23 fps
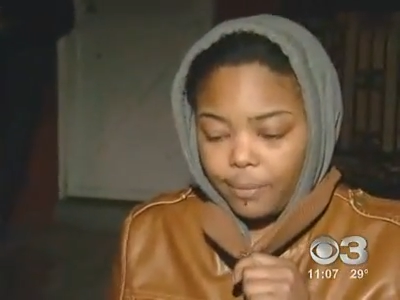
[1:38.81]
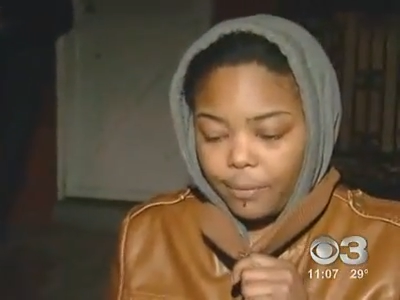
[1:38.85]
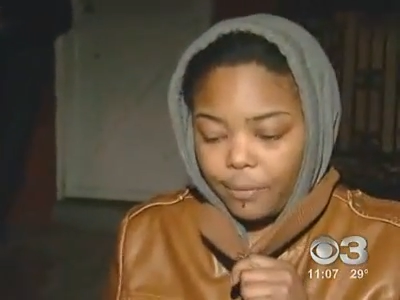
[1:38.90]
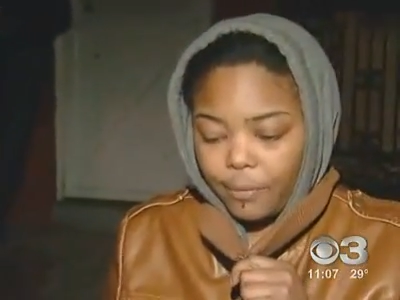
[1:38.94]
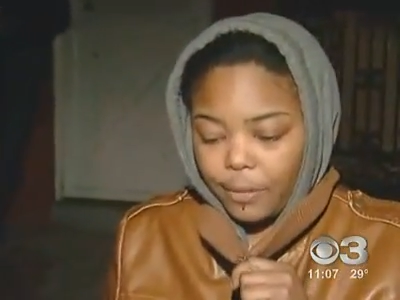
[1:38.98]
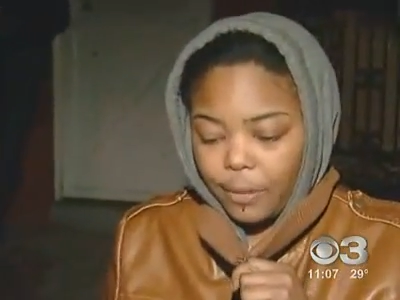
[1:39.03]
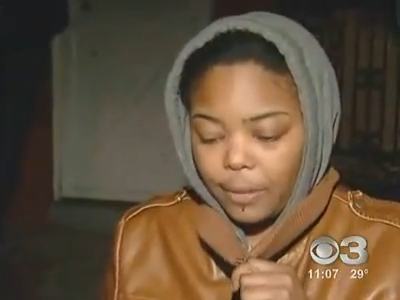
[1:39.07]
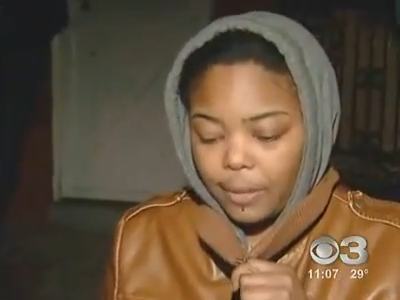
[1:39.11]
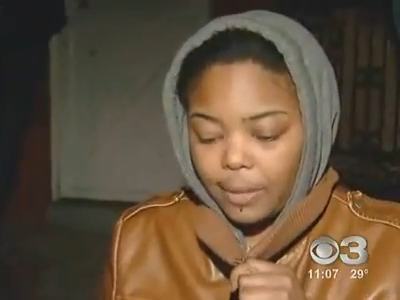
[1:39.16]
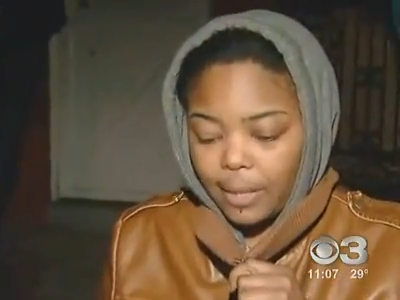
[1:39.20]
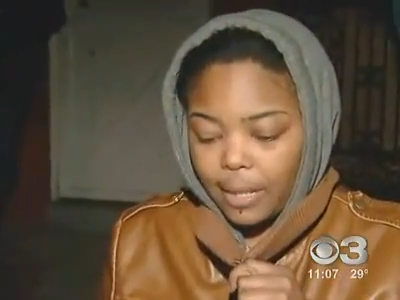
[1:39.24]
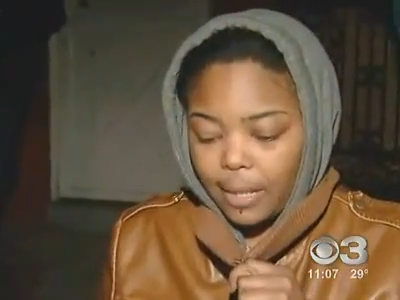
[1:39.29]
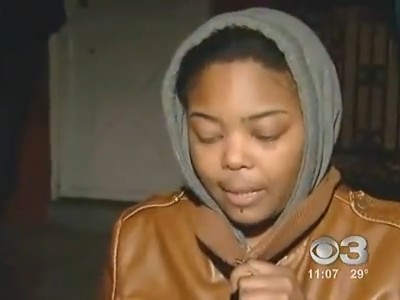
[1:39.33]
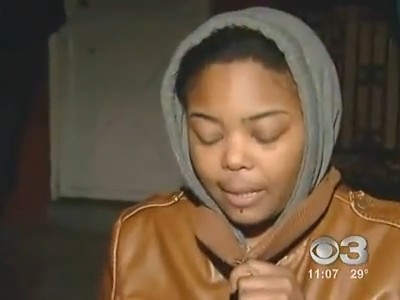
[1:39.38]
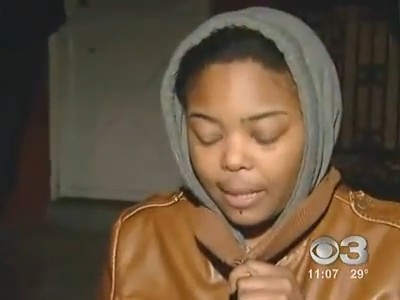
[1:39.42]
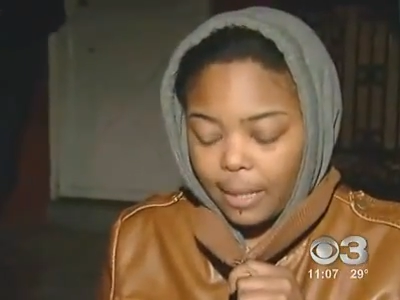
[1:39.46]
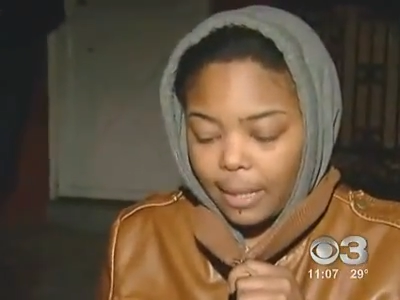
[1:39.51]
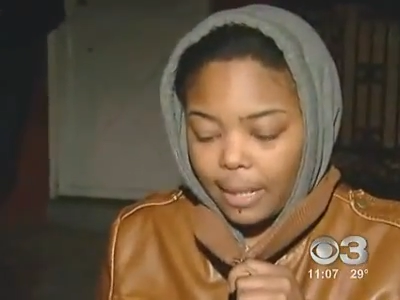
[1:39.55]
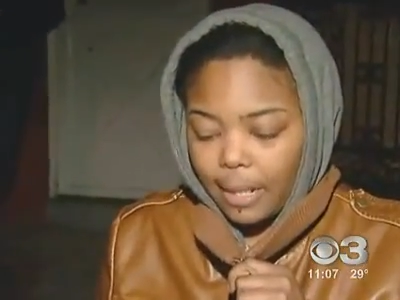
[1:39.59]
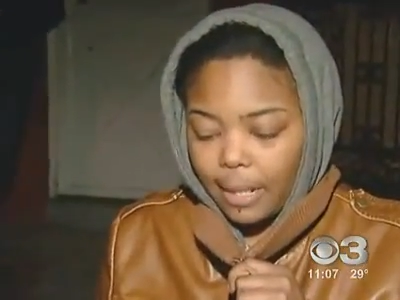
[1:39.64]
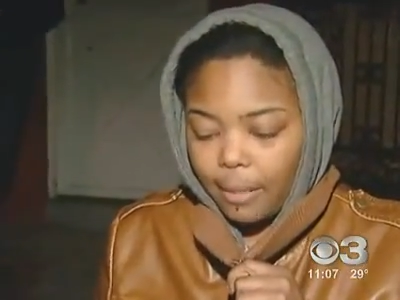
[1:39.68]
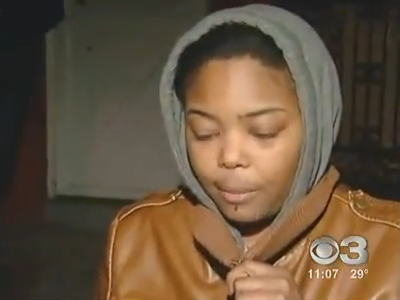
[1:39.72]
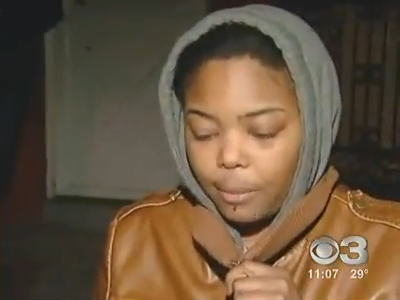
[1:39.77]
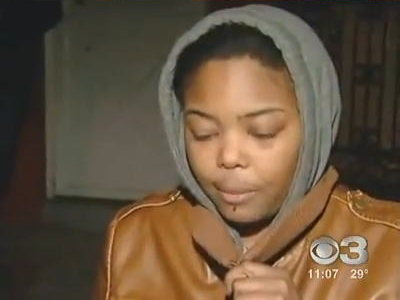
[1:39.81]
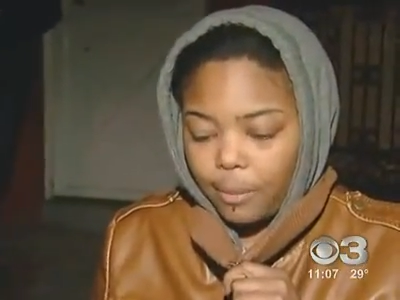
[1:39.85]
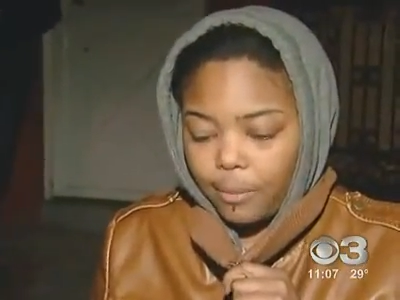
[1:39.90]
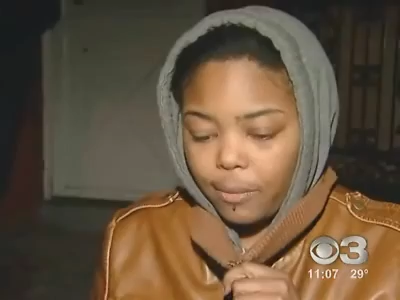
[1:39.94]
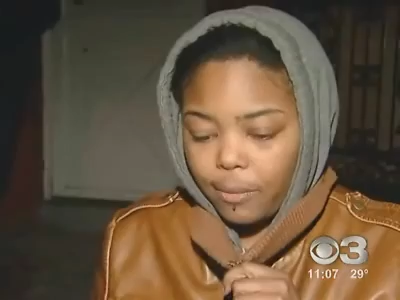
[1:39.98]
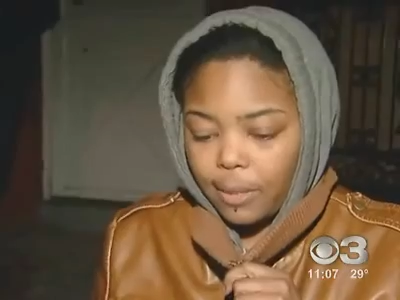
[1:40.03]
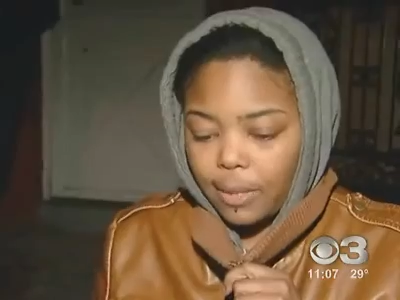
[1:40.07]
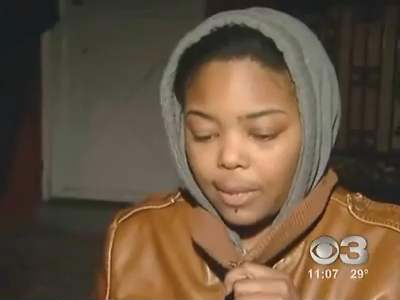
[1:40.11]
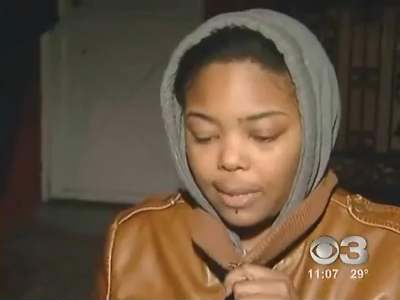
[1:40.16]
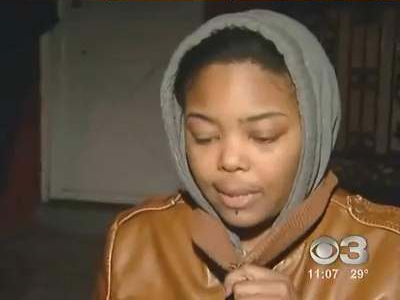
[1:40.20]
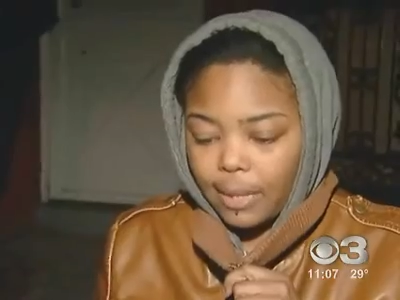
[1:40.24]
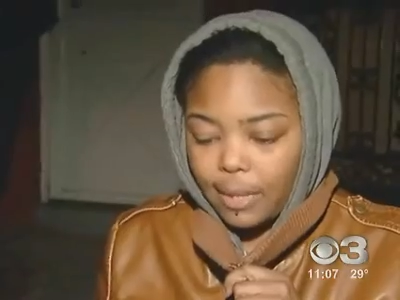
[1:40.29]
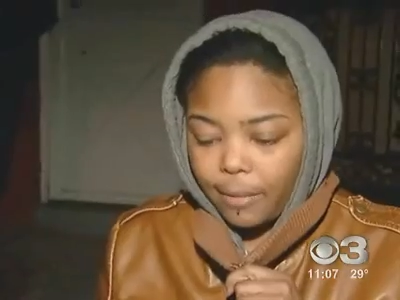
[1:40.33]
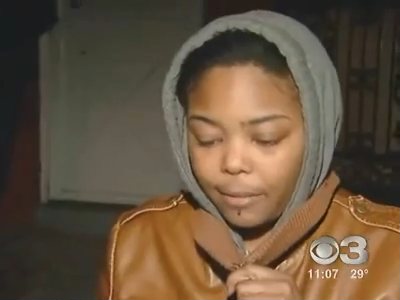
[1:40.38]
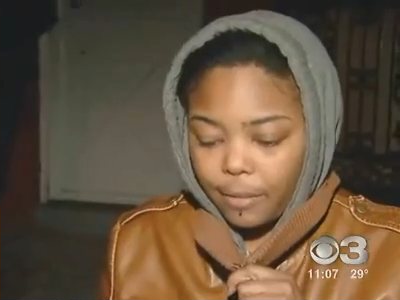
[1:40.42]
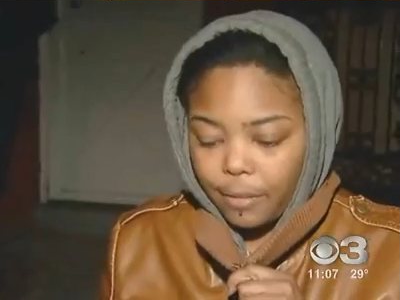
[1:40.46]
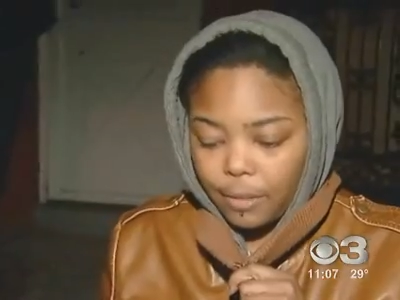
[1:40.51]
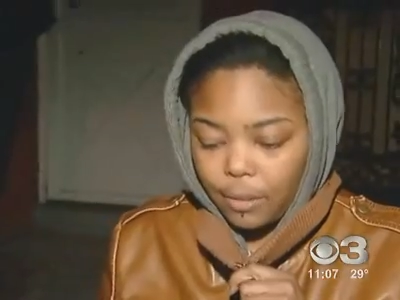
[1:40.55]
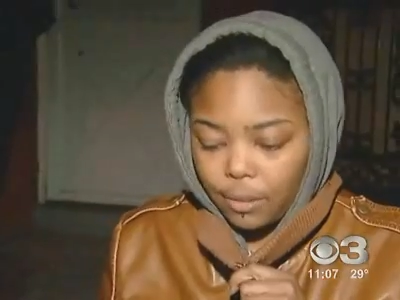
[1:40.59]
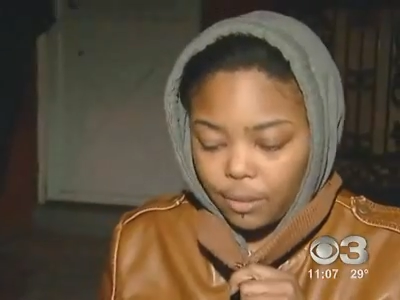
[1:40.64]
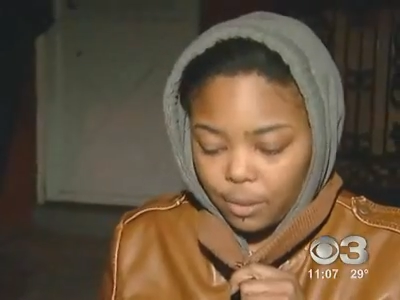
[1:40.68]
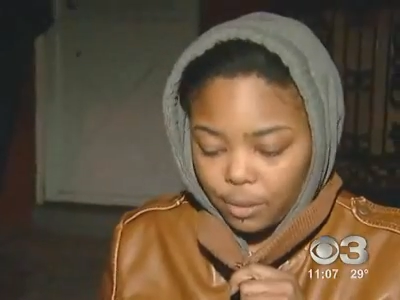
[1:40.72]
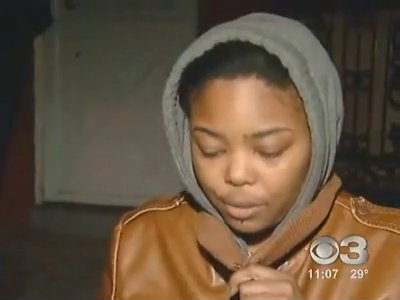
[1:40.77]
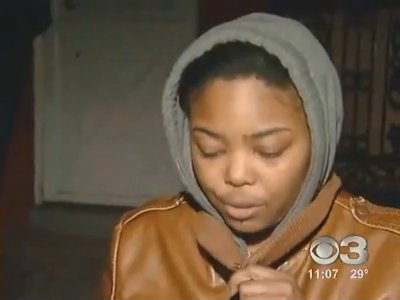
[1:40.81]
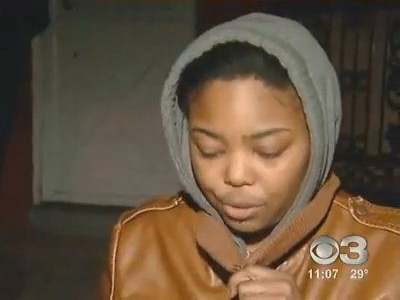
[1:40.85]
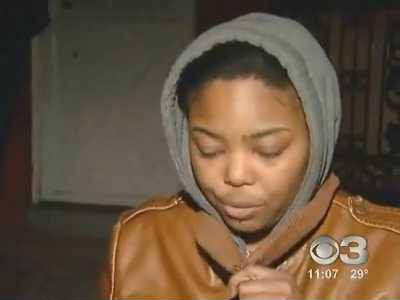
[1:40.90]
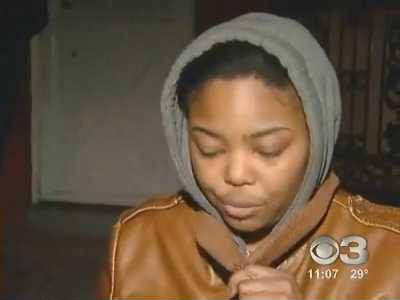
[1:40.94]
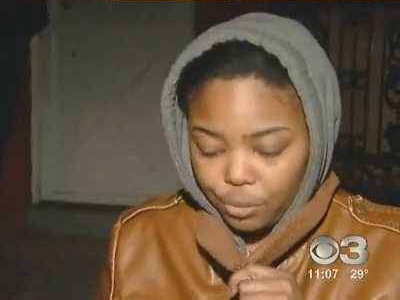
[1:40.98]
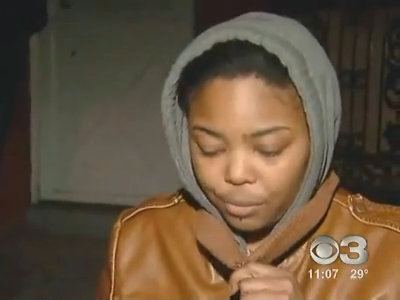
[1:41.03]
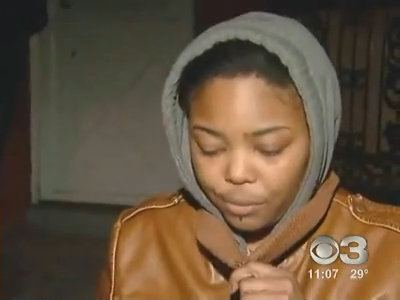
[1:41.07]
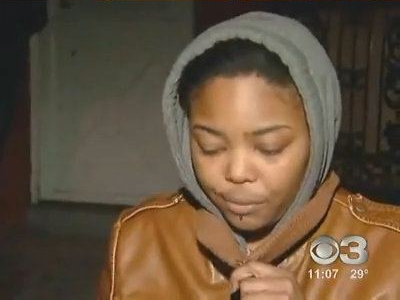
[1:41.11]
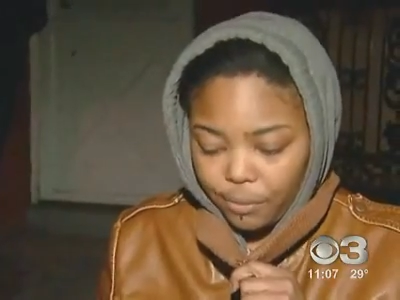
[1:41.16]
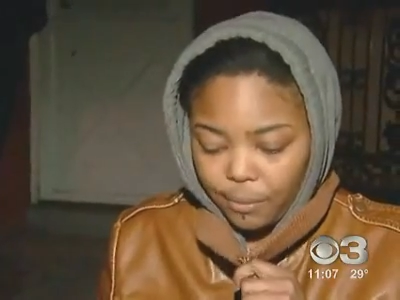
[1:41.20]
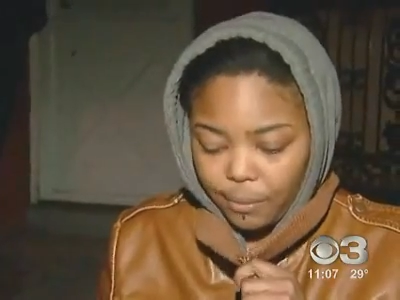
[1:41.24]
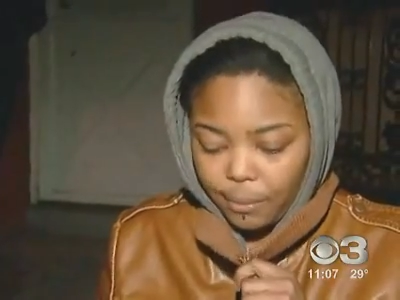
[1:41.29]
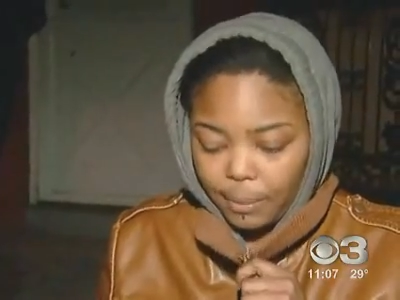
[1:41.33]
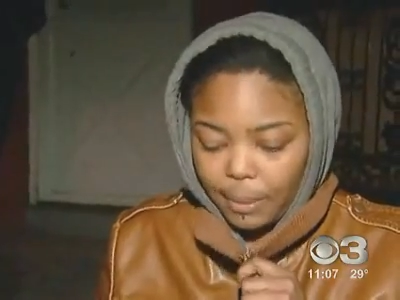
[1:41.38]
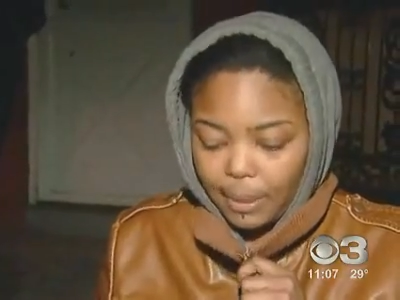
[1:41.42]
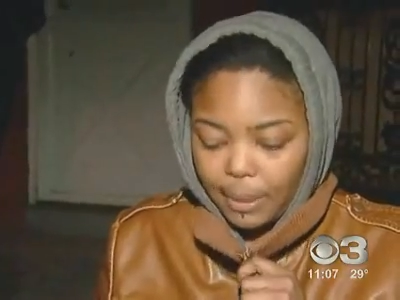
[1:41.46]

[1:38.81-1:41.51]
feel now like I will really never know the truth.